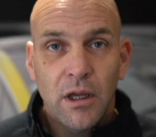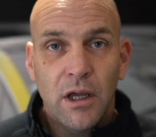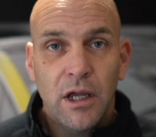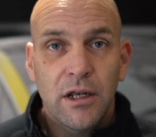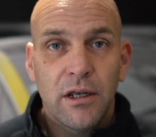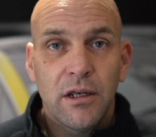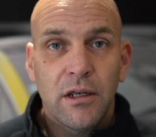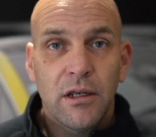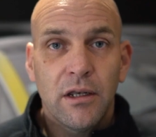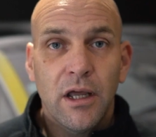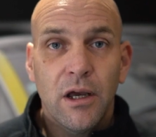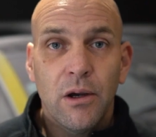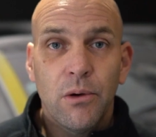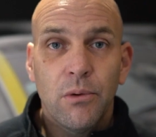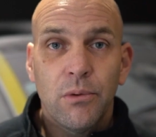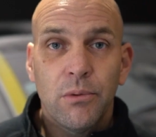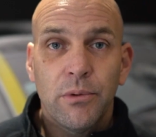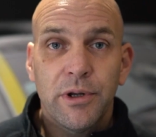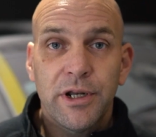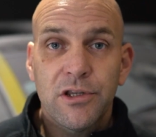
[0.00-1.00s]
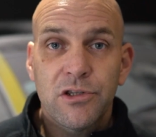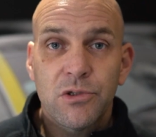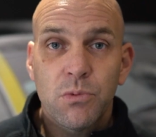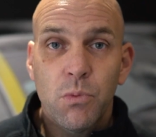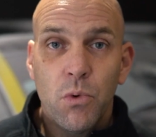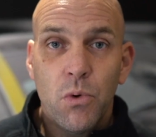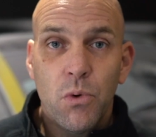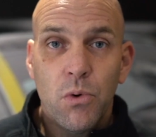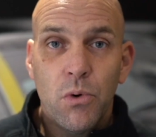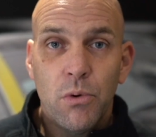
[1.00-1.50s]
And now when it's
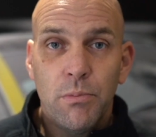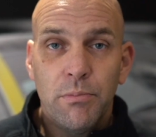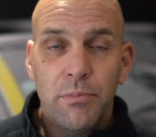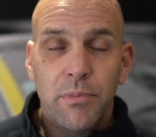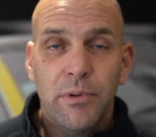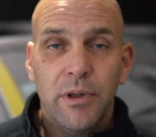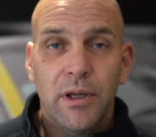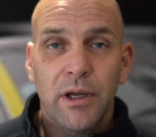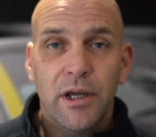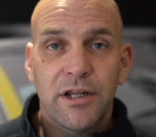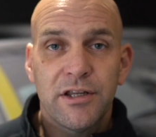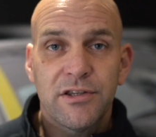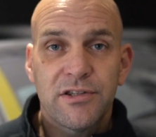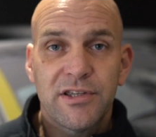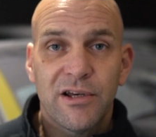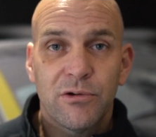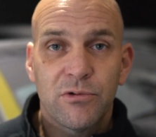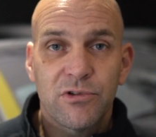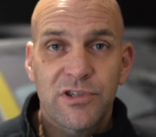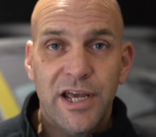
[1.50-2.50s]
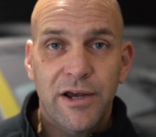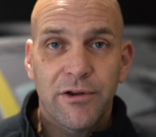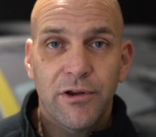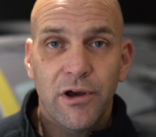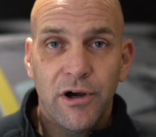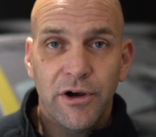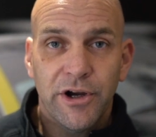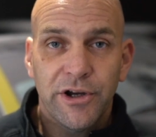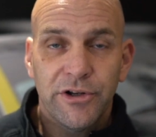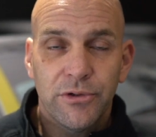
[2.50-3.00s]
warm and it settles down
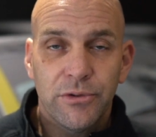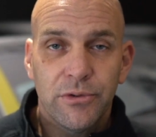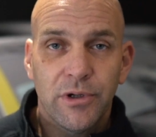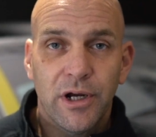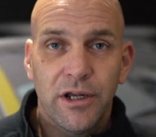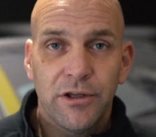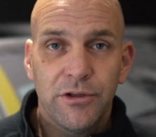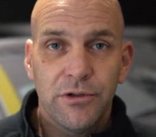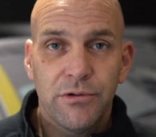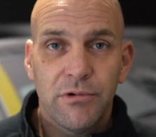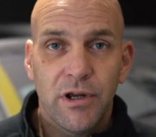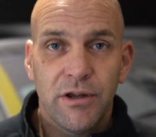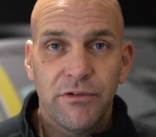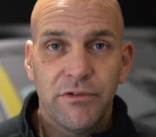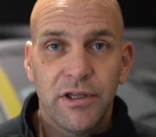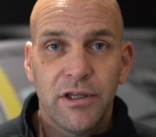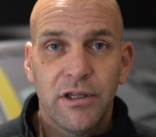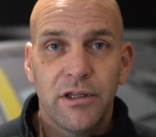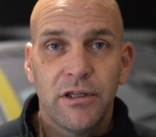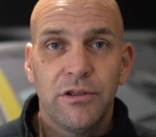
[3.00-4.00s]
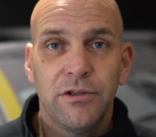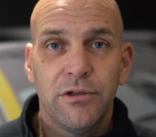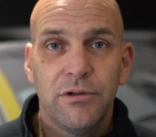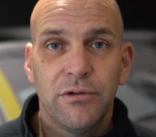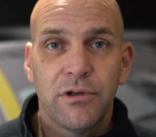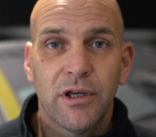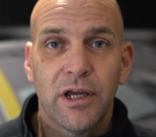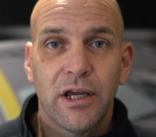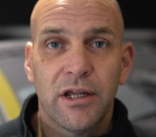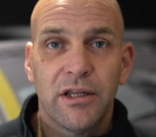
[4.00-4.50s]
at idle and you rev it,
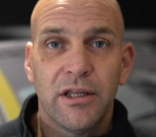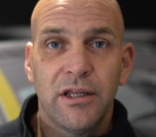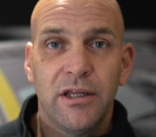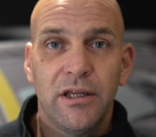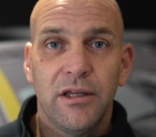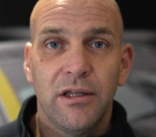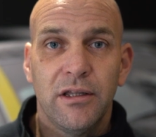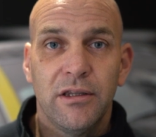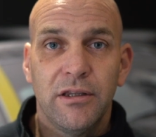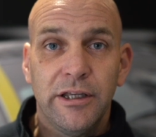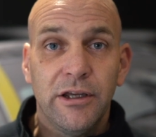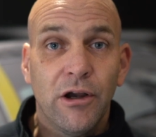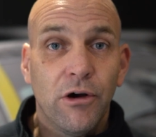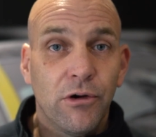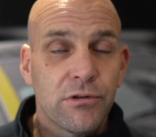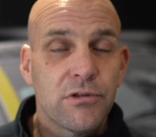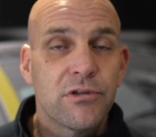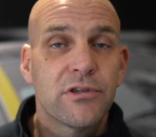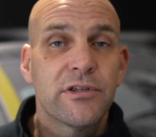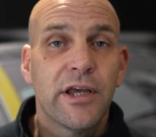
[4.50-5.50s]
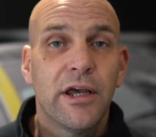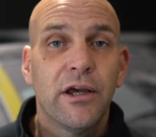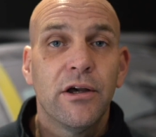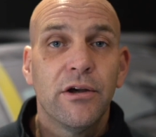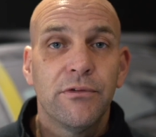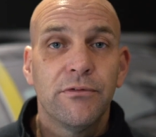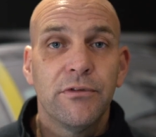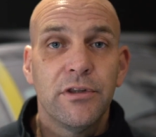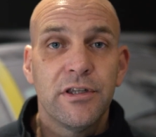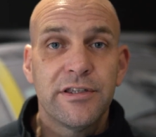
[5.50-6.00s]
you can hear the onset
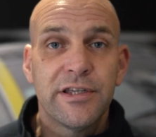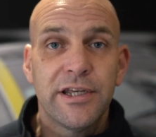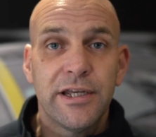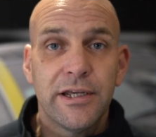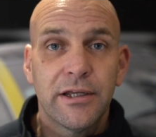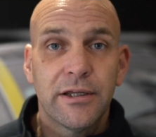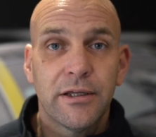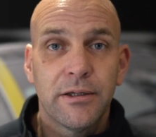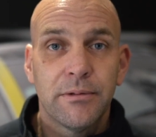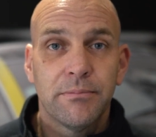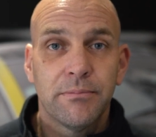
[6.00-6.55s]
of the tick.